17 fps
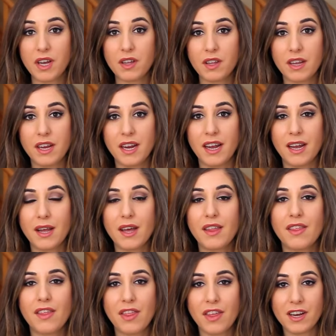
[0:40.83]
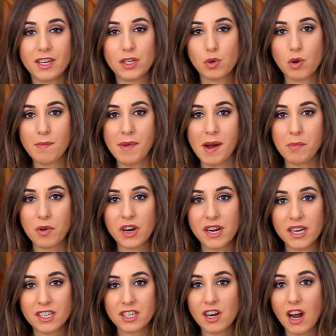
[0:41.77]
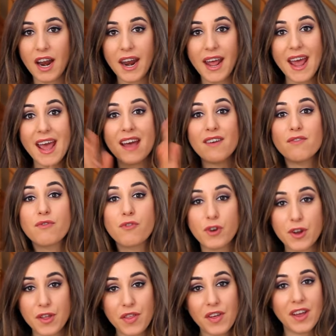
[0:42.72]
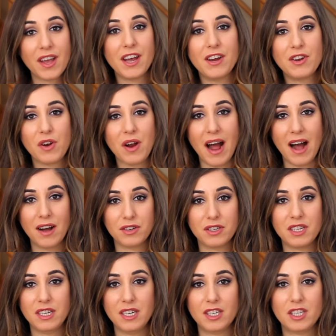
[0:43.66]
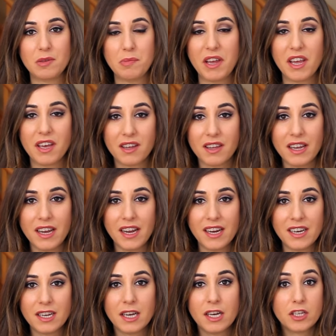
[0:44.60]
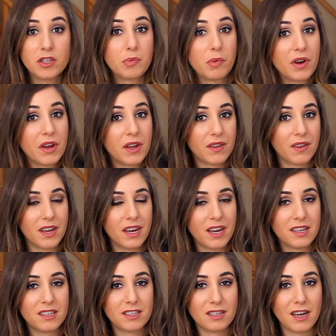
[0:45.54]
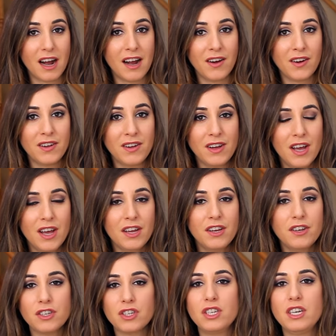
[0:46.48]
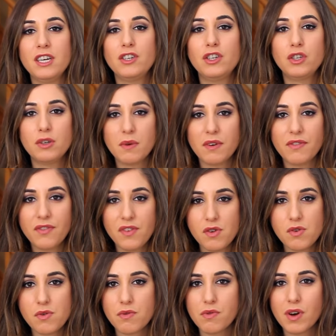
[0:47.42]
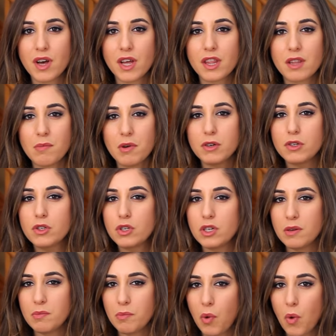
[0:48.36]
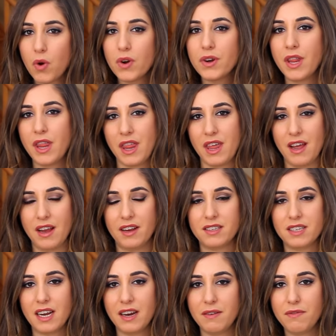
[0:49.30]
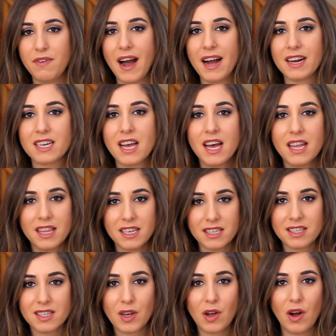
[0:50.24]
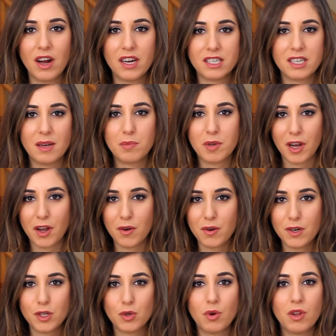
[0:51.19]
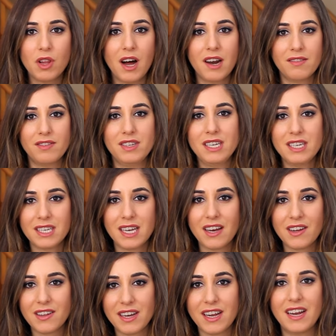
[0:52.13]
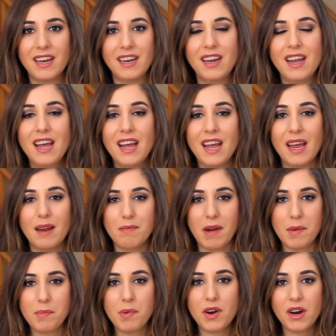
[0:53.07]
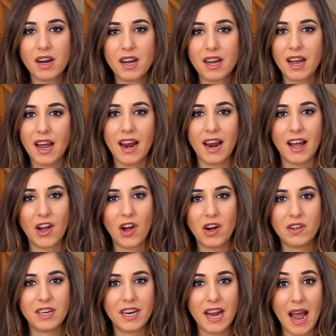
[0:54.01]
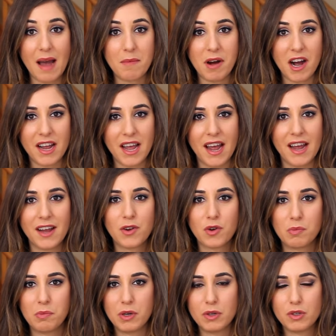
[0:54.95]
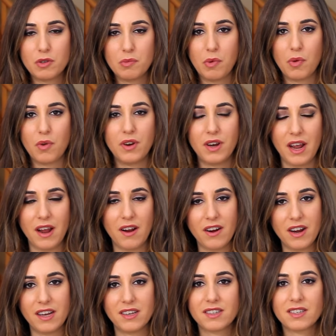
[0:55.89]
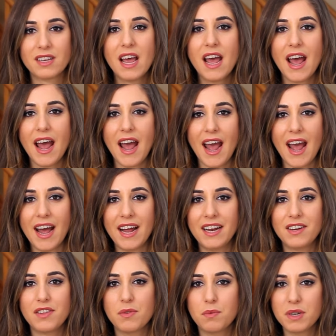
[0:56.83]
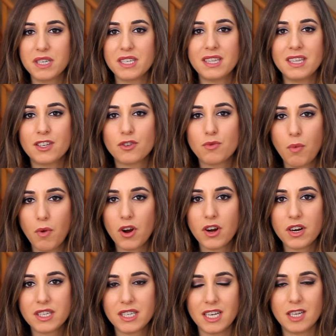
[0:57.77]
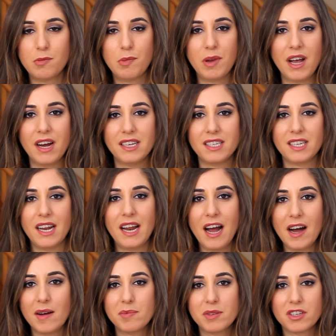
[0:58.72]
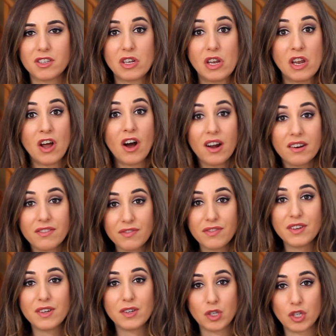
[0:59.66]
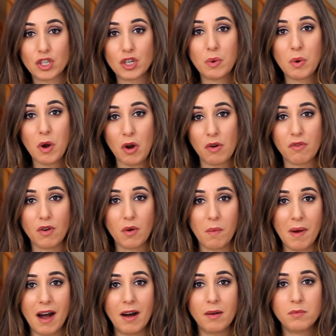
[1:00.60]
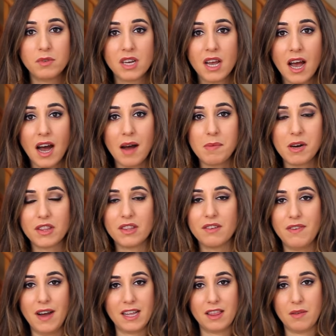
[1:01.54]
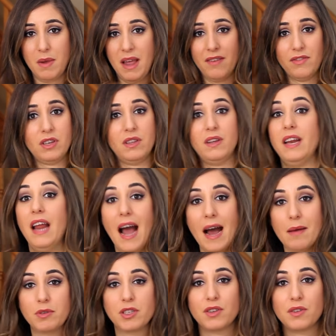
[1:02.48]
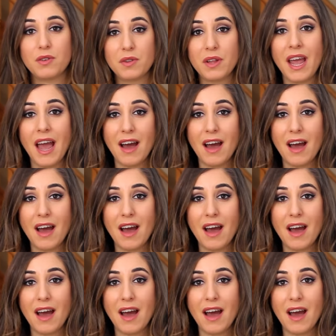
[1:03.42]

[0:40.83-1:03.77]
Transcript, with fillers: cleaning, the thing to remember is not everything in your house needs to be cleaned spring cleaning style. You just need to do a few, the most important things. And in fact, this is a concept I go into a lot of detail in my book, and I call it MIA, or Most Important Areas. And the reason this works is because it helps us not feel so overwhelmed about the fact that we have to clean absolutely